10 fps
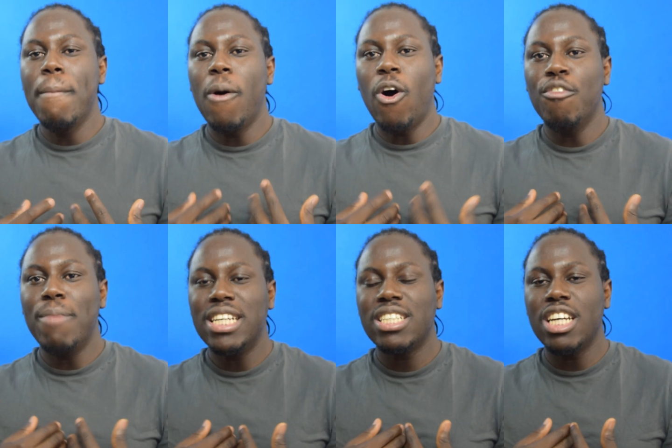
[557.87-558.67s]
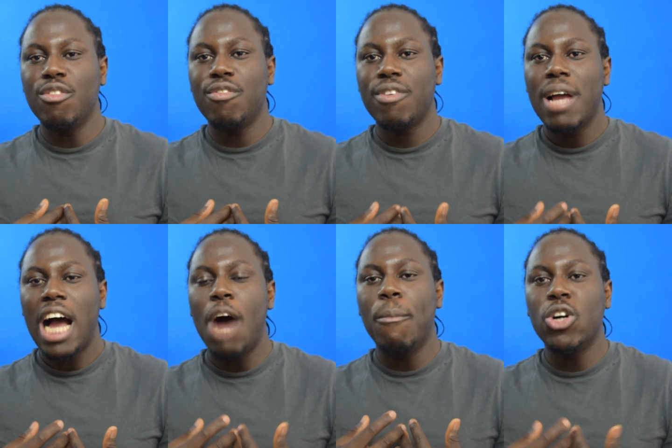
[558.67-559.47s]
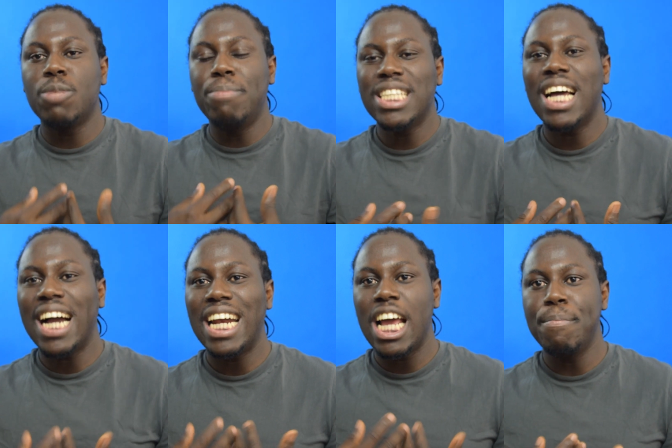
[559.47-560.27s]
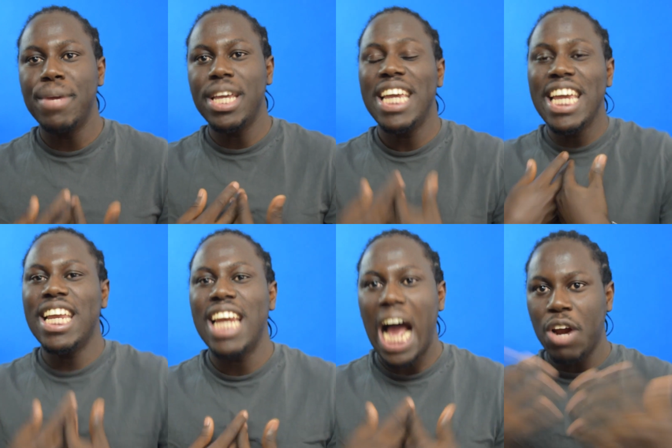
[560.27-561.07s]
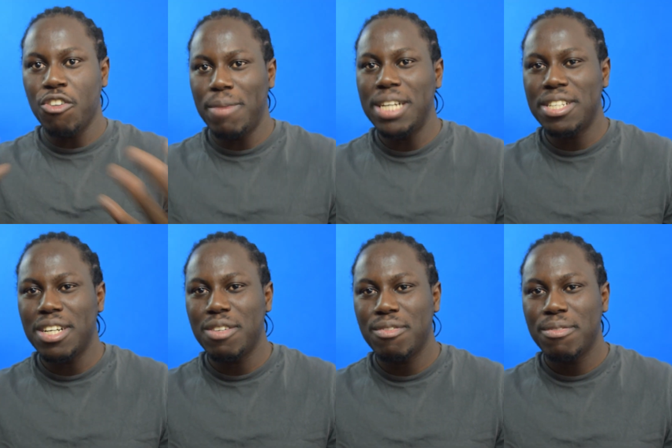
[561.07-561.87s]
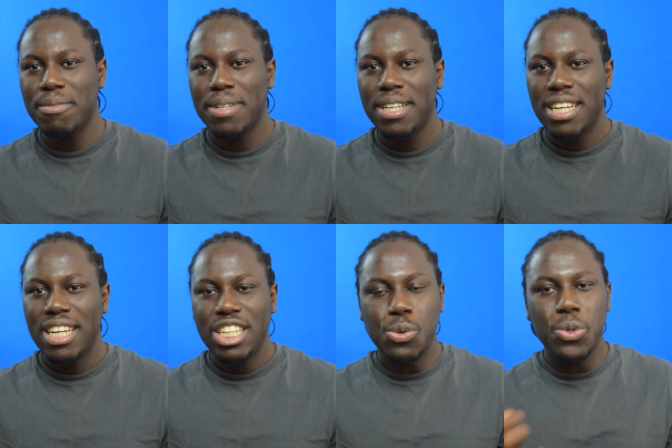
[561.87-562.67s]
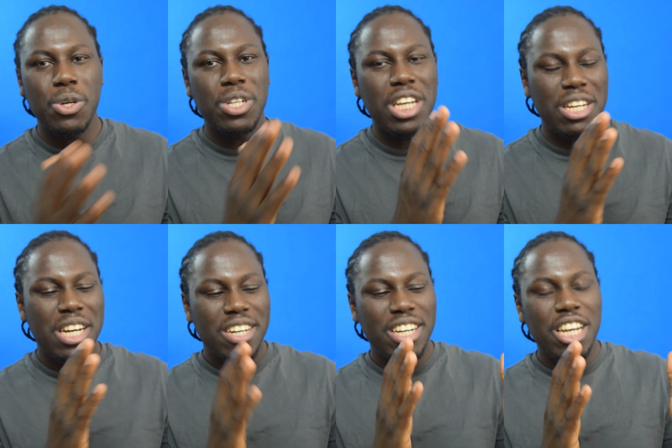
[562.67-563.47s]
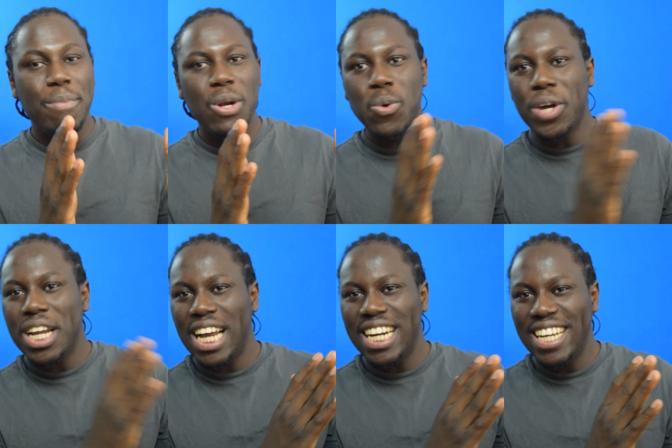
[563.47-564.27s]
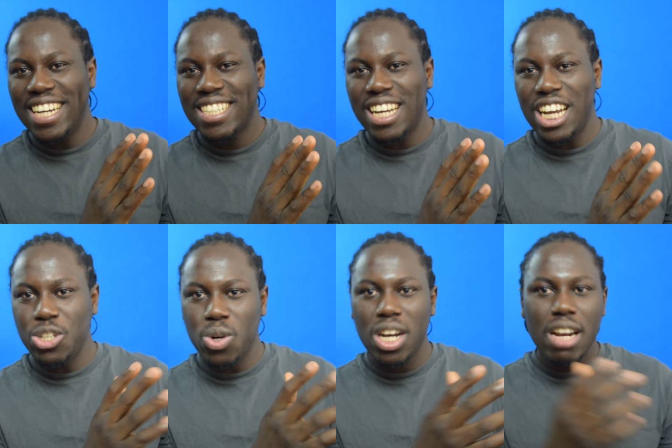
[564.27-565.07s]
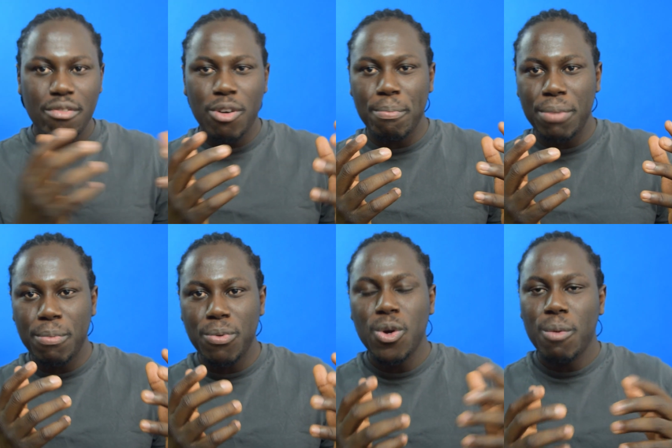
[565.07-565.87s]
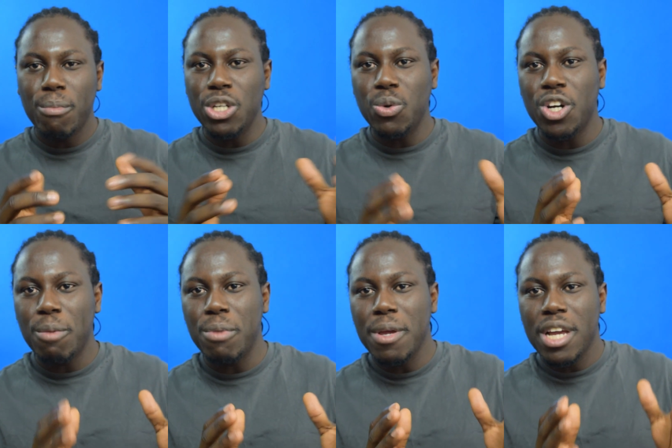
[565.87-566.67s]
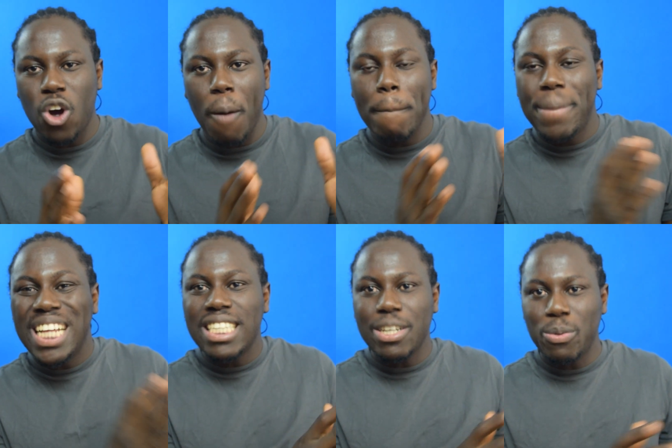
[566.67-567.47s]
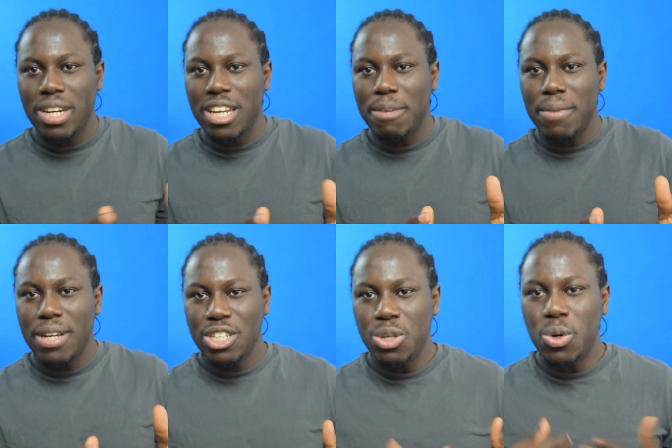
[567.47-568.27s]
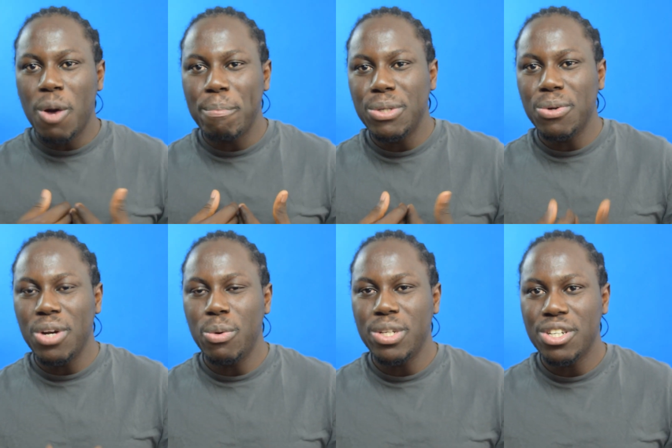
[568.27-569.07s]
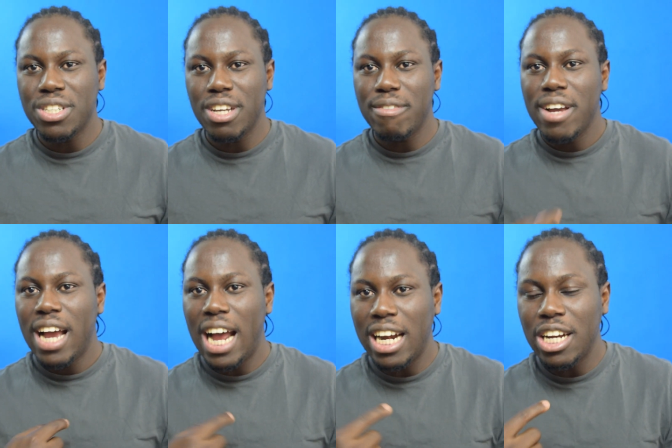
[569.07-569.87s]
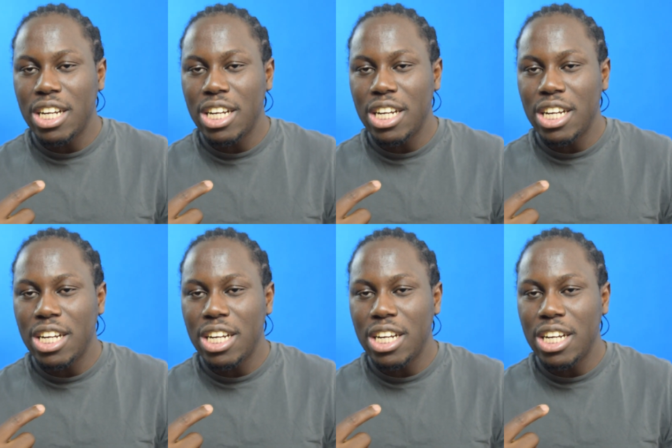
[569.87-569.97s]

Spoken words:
of myself, how much better can I be in and of myself. You wouldn't really be looking at the external. You learn from people, but you will not be competing with them. You will compete only with yourself. And